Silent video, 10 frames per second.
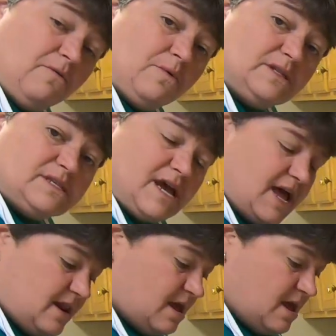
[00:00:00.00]
on one
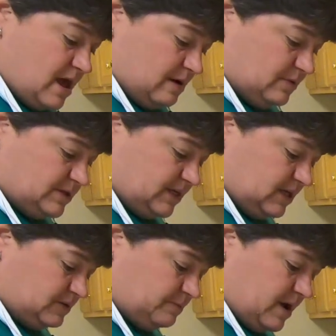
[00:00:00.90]
side. And once it
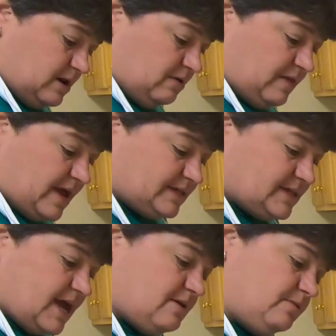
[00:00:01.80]
gets brown on that
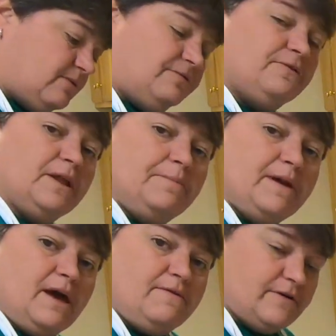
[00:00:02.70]
side, we'll flip
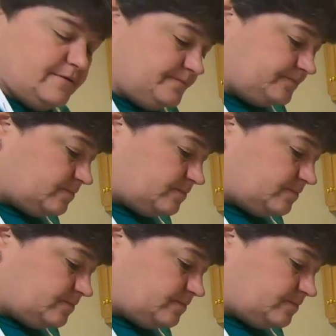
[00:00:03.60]
it over.